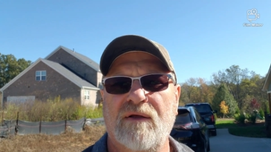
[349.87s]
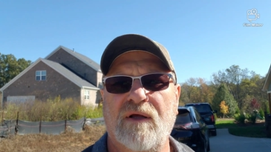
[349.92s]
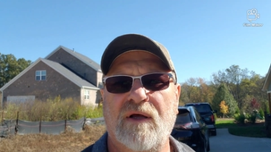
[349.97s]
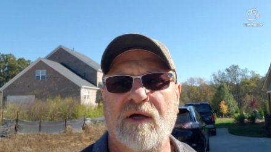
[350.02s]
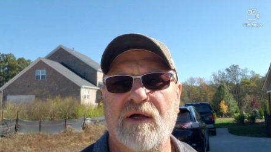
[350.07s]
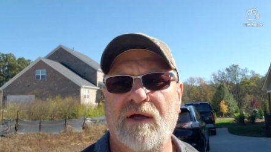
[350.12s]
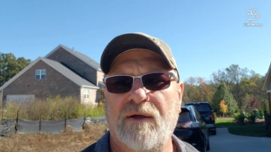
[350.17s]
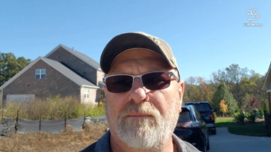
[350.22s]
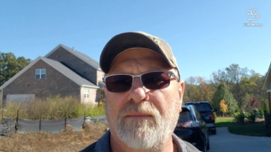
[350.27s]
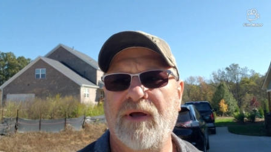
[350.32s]

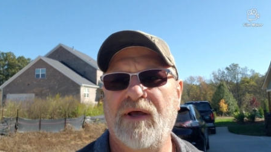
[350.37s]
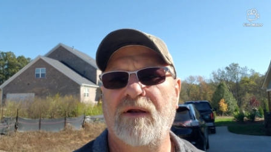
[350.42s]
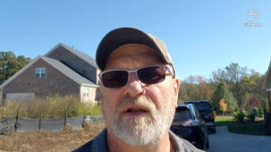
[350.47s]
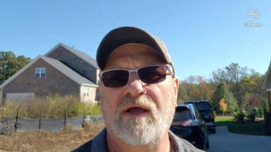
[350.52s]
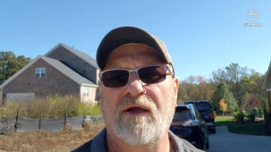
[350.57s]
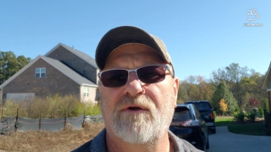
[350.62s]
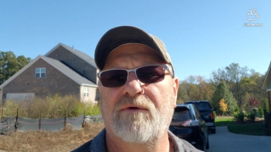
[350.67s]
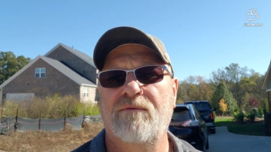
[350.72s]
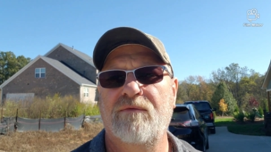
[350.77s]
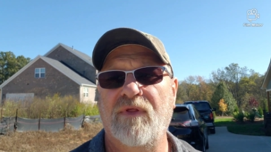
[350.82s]
Uh, man,
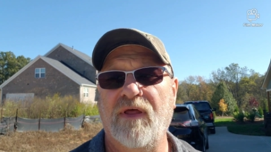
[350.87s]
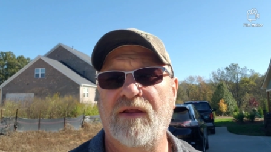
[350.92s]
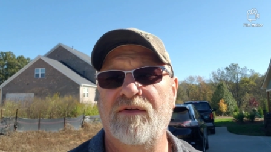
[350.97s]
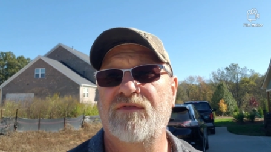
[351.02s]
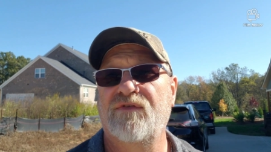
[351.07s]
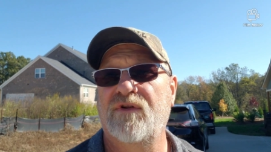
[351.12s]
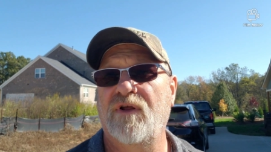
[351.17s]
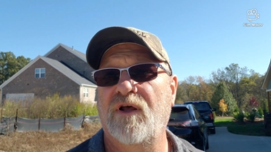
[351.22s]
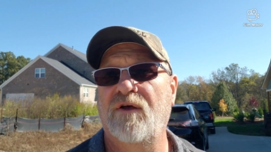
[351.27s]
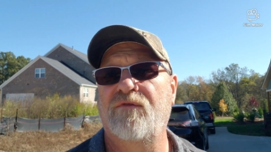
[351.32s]
that, that
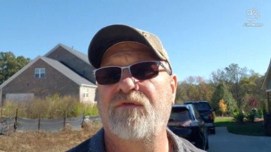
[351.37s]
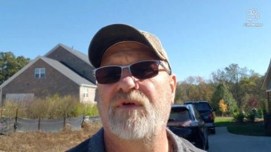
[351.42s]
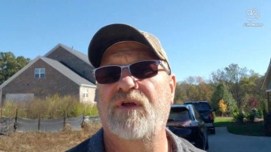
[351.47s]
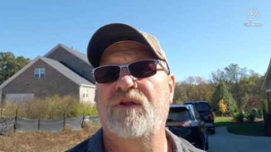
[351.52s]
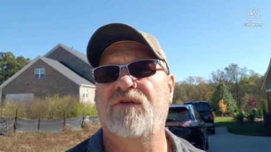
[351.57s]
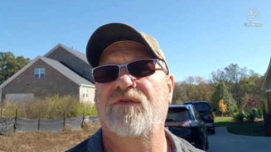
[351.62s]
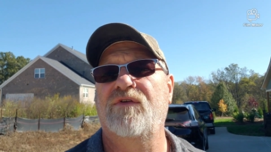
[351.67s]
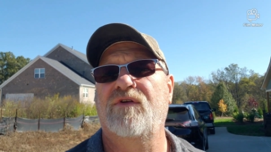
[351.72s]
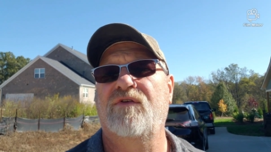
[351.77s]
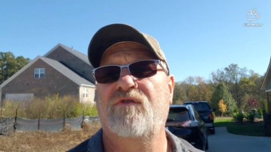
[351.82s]
stuff
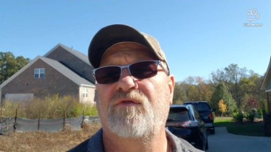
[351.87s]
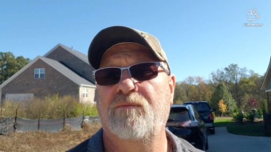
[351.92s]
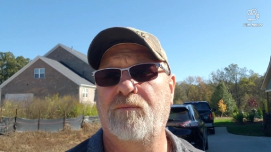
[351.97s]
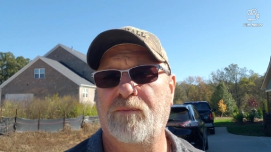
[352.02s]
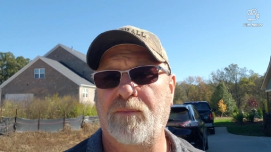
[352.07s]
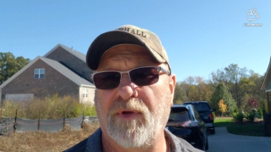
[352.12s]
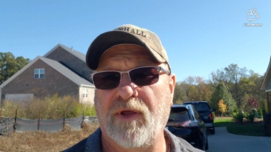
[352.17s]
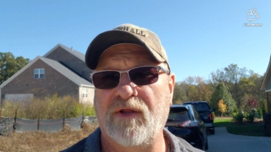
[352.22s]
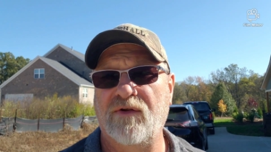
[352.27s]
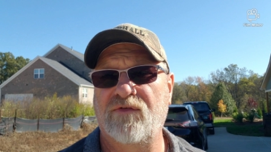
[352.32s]
is
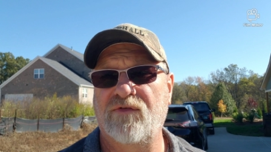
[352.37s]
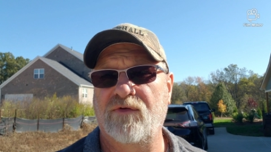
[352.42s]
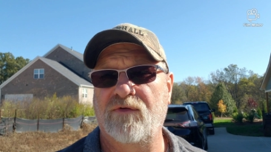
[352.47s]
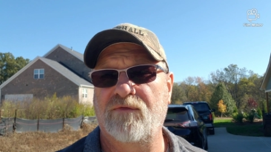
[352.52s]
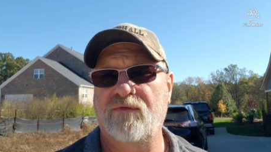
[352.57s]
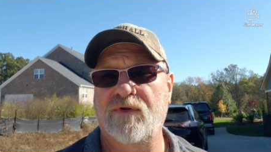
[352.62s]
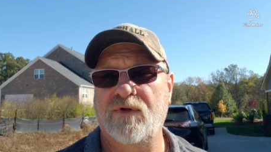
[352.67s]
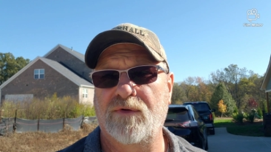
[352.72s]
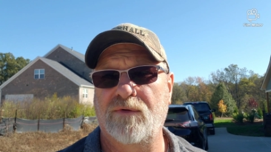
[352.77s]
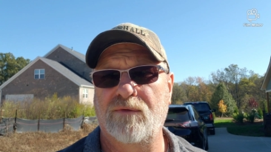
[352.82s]

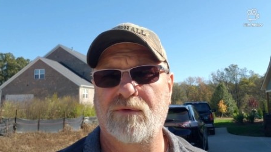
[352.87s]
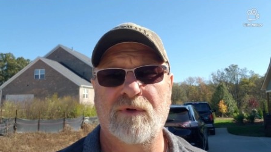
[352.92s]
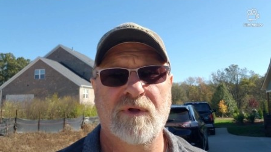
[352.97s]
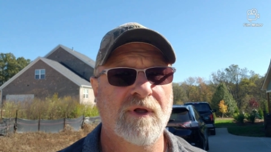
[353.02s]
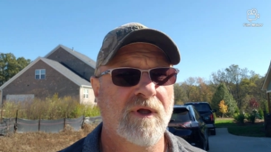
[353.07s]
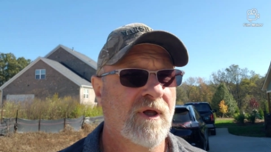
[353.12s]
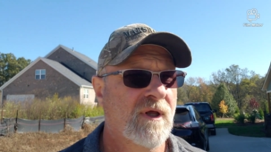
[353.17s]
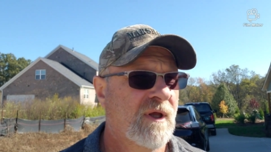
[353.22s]
expensive, dude.